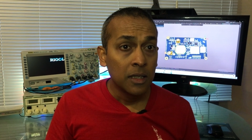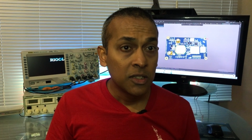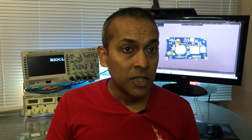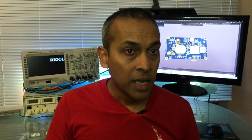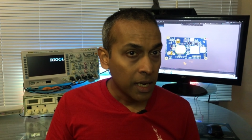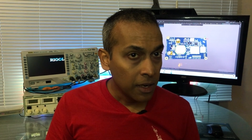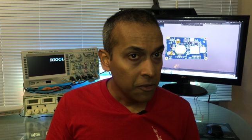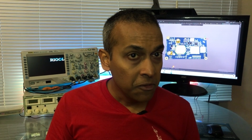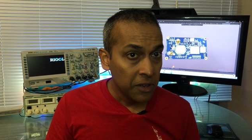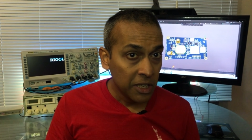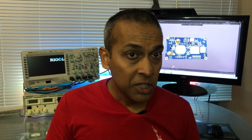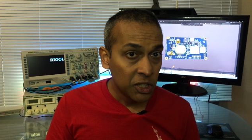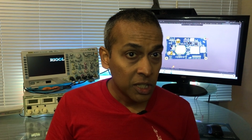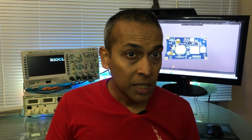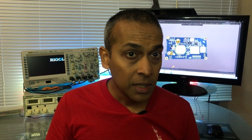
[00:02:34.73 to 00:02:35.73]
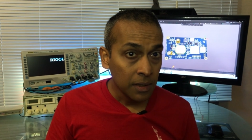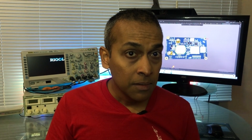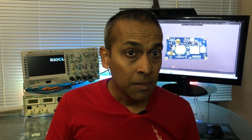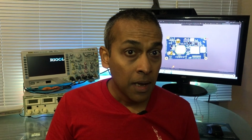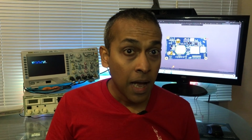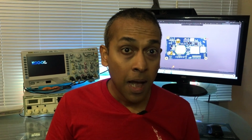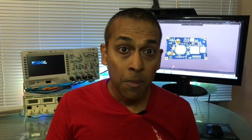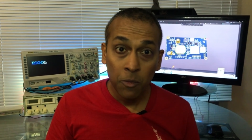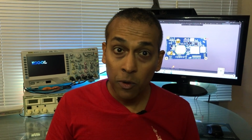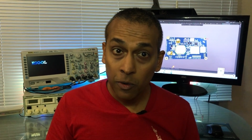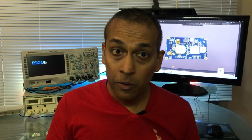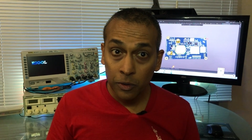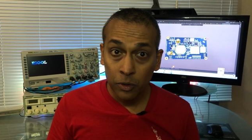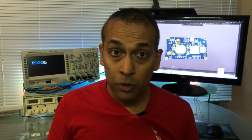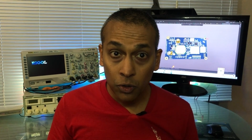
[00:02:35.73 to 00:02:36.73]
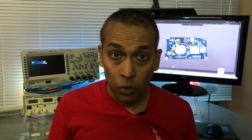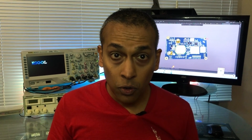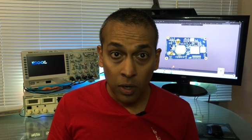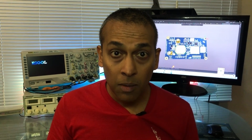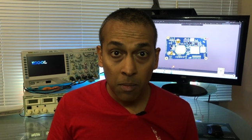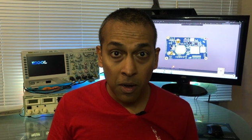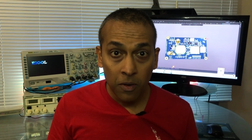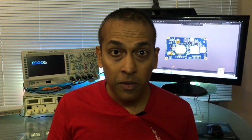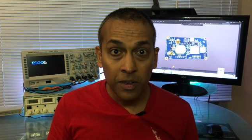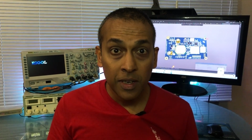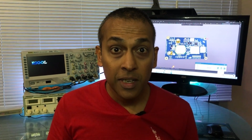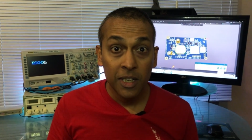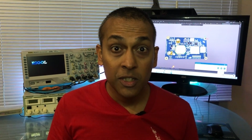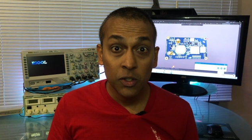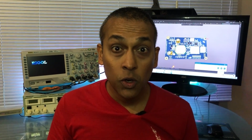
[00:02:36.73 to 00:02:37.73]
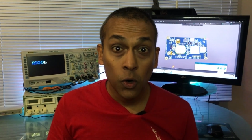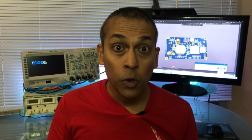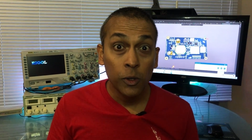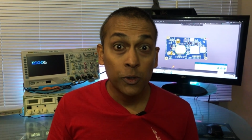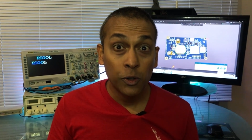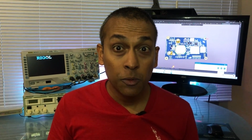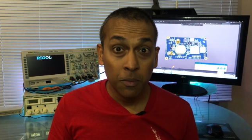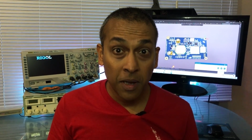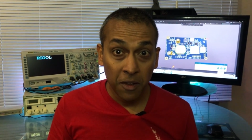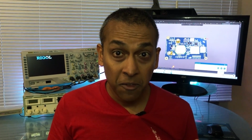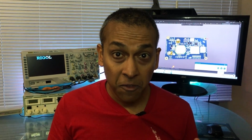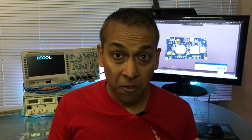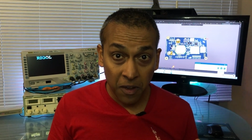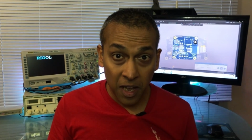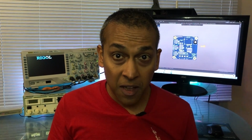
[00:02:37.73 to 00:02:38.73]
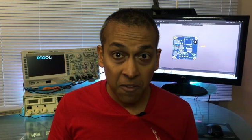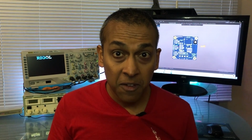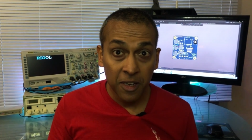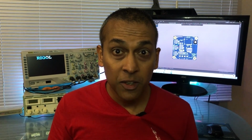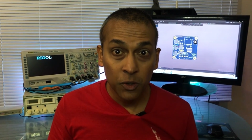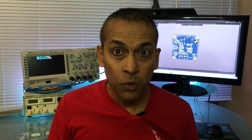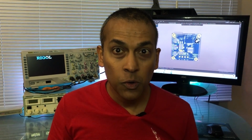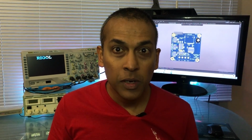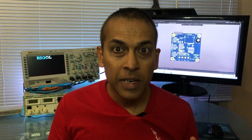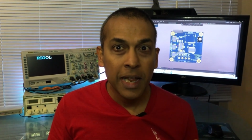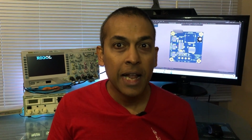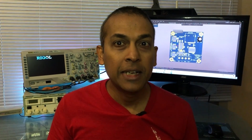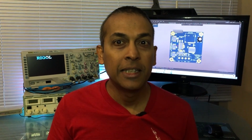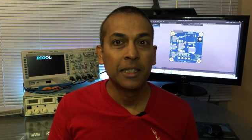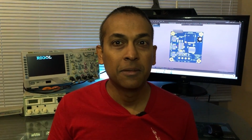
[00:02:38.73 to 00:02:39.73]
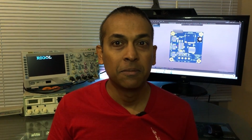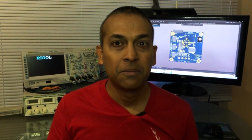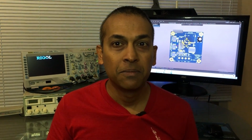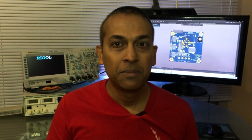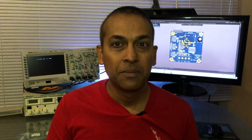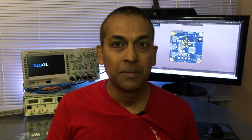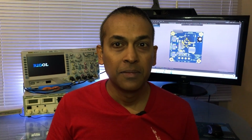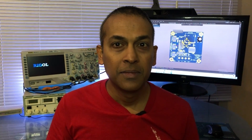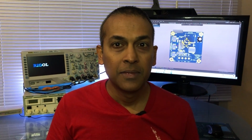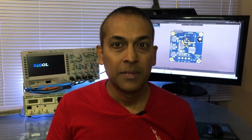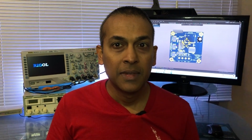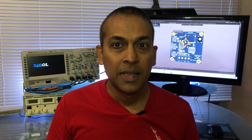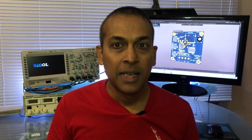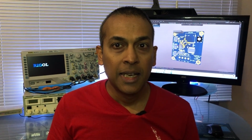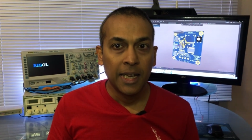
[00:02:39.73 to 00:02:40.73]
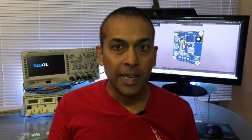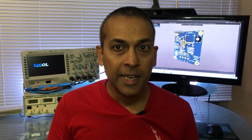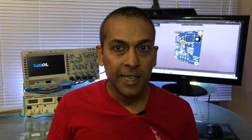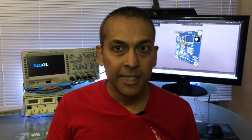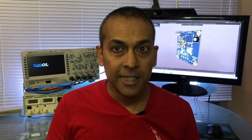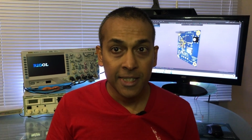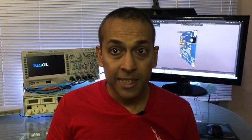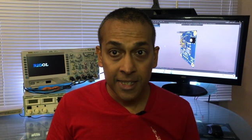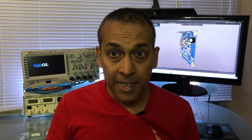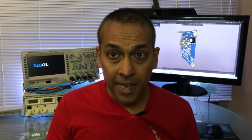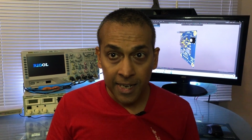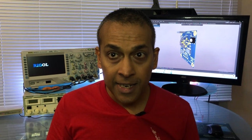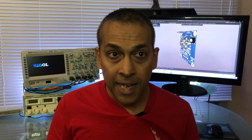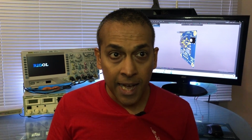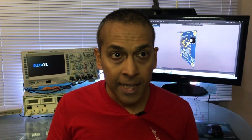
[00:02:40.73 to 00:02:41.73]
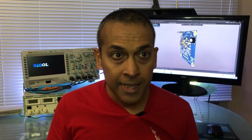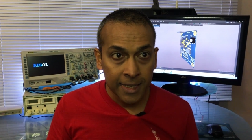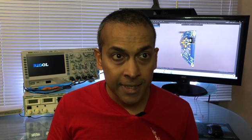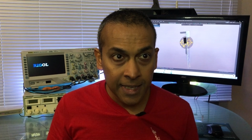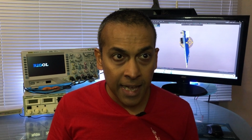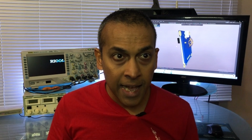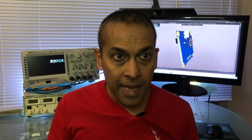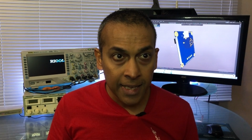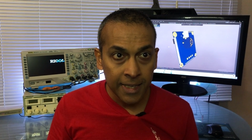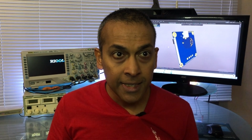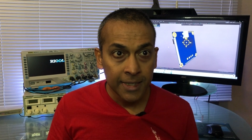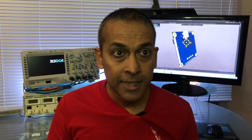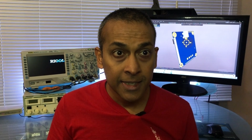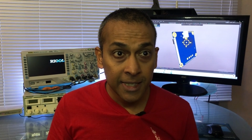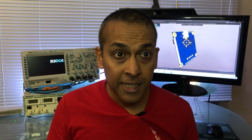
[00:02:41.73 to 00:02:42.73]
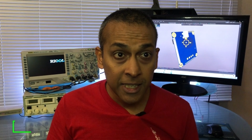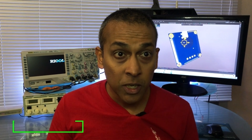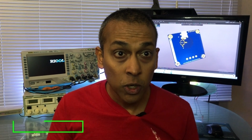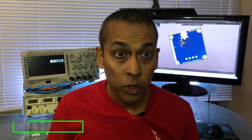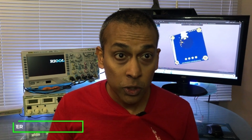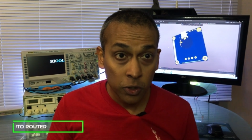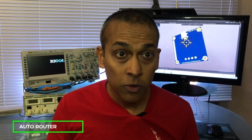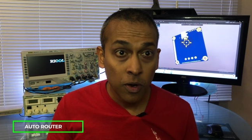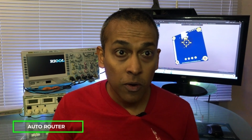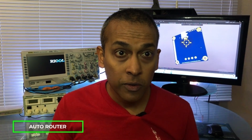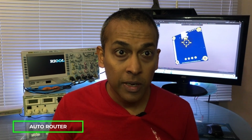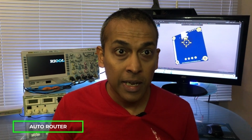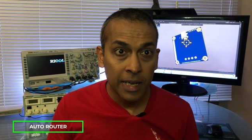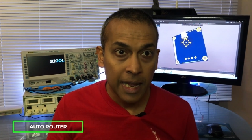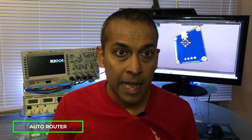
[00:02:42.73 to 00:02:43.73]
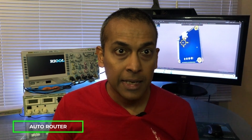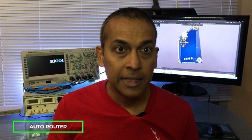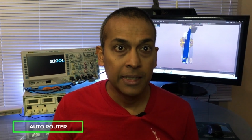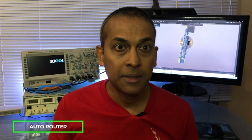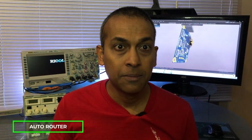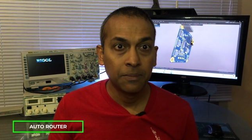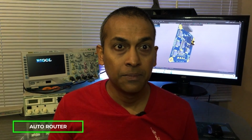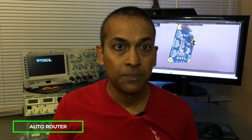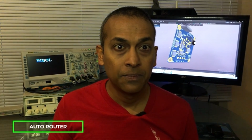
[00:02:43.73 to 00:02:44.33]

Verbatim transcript: The second feature I am going to talk about is also my favorite tool in Altium. It is none other than the auto router in Altium.